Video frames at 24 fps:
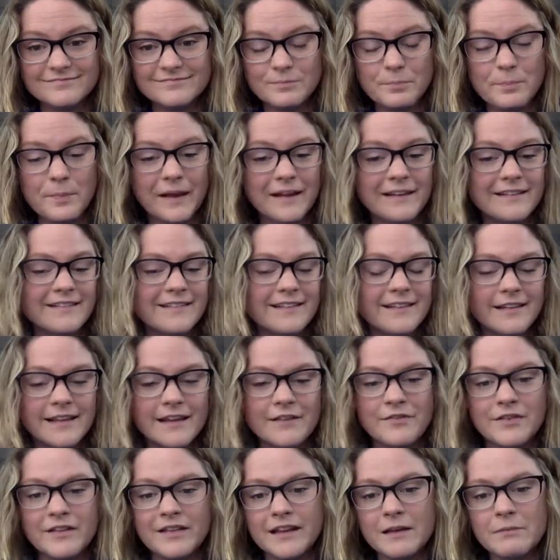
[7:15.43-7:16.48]
But live
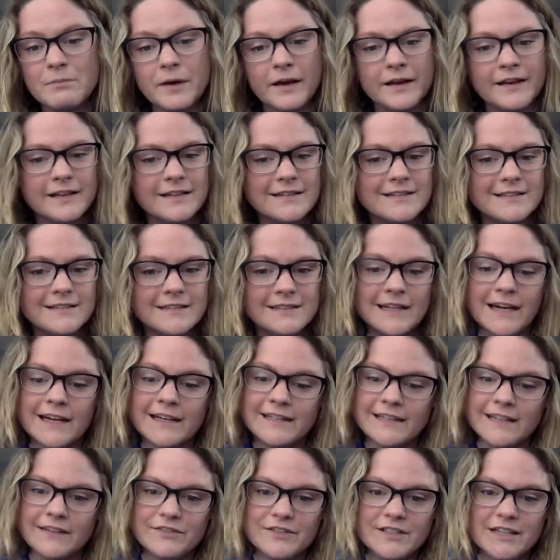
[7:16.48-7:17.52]
in the abundance that God
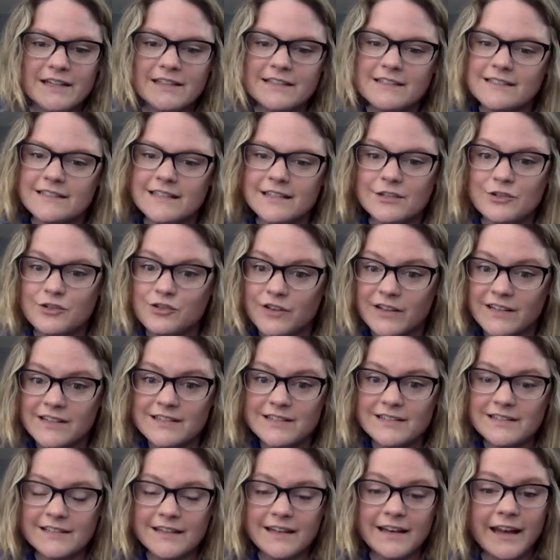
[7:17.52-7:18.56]
gives us and
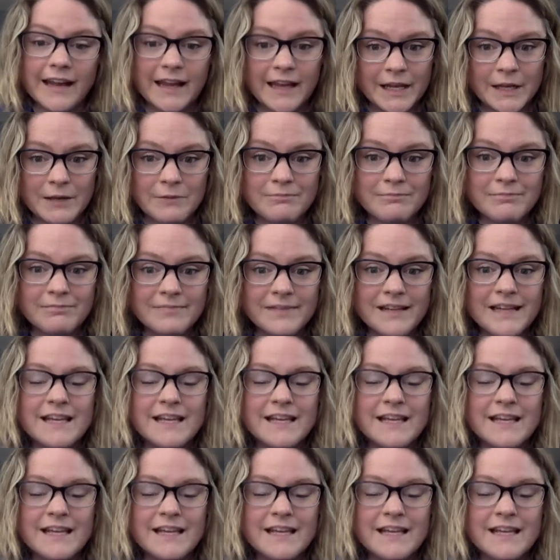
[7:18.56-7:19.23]
trust in Him,